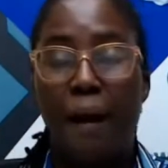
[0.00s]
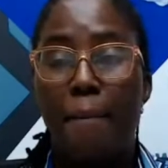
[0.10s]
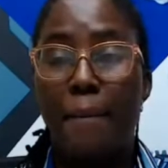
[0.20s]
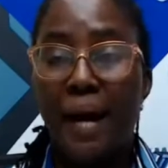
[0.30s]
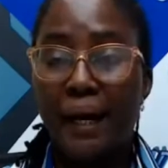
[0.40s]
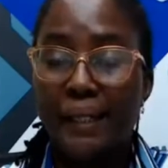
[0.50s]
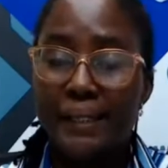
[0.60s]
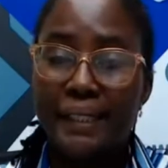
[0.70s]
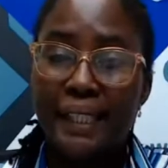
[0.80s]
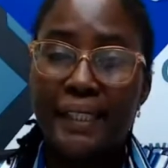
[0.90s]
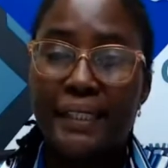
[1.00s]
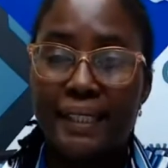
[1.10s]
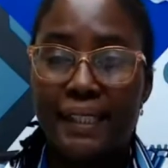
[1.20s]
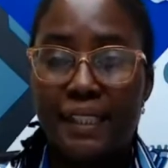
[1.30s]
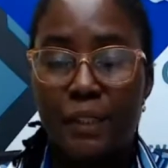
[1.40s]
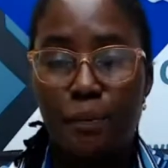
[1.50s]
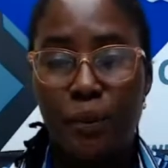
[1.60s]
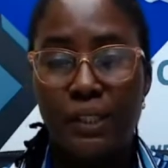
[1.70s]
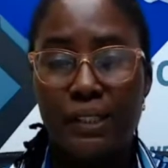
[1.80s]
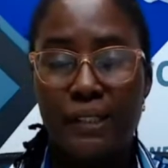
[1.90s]
Marketing and sales
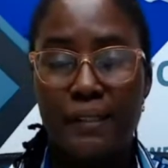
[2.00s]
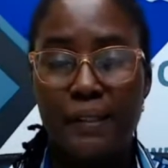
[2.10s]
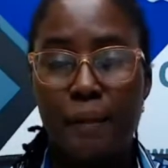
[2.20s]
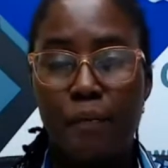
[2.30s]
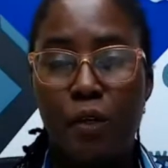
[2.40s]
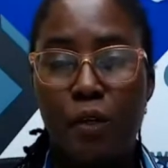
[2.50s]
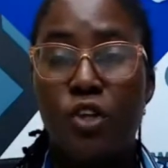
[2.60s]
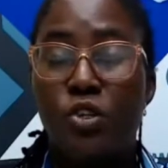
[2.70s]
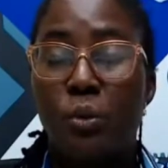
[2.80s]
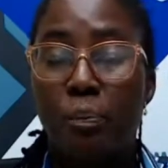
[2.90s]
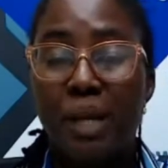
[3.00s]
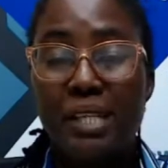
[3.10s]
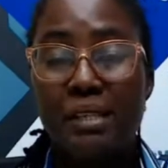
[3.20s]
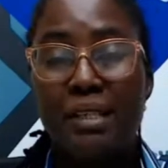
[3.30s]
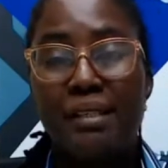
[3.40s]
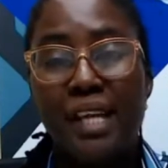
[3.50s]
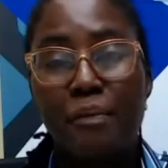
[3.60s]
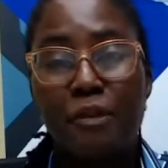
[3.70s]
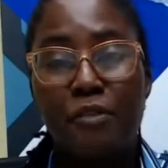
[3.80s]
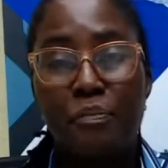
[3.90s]
process. So based on the
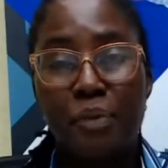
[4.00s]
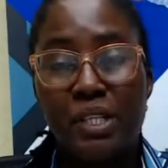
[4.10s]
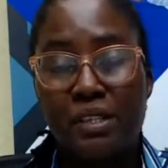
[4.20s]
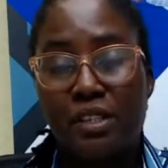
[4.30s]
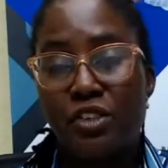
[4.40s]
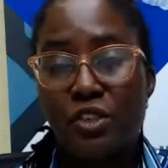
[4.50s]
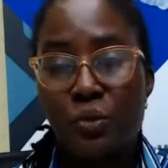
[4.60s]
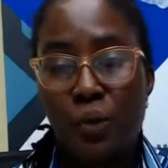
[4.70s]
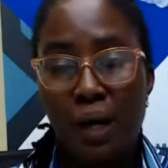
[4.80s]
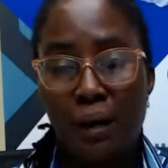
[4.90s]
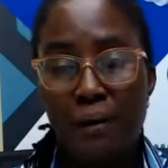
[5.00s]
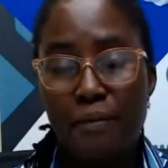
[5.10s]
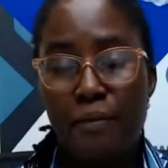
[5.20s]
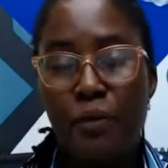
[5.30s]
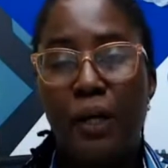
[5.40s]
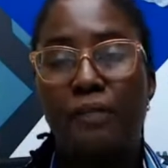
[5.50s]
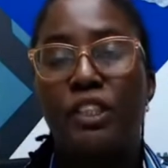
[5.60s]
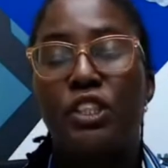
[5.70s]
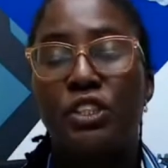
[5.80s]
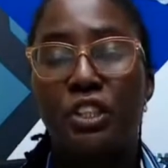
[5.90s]
type of business you have
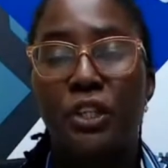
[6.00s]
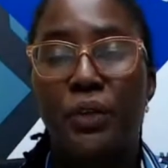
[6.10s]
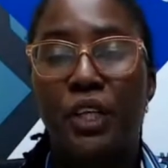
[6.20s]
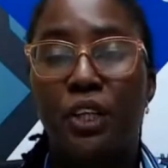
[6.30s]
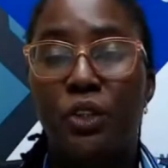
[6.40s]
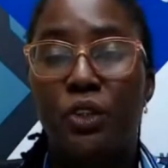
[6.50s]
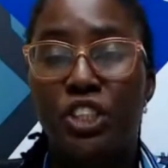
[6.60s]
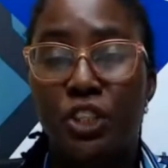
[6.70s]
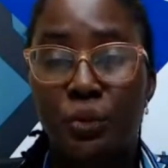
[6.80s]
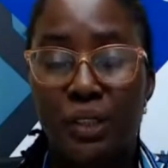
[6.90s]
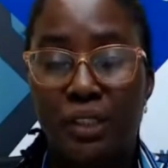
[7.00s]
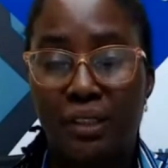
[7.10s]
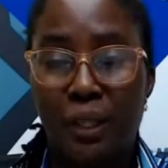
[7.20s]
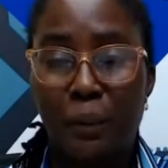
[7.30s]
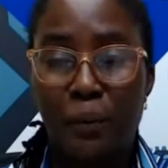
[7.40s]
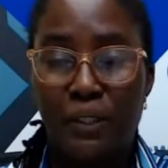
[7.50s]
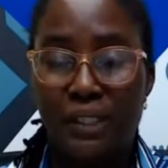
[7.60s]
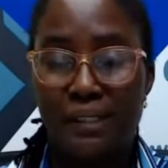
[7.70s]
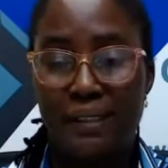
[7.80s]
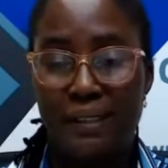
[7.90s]
to zero in on those critical
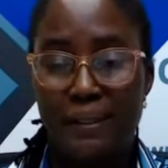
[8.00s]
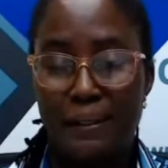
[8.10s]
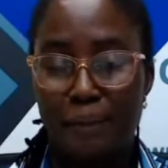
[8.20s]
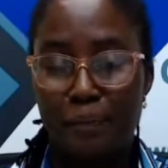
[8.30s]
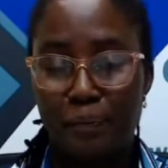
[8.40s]
processes.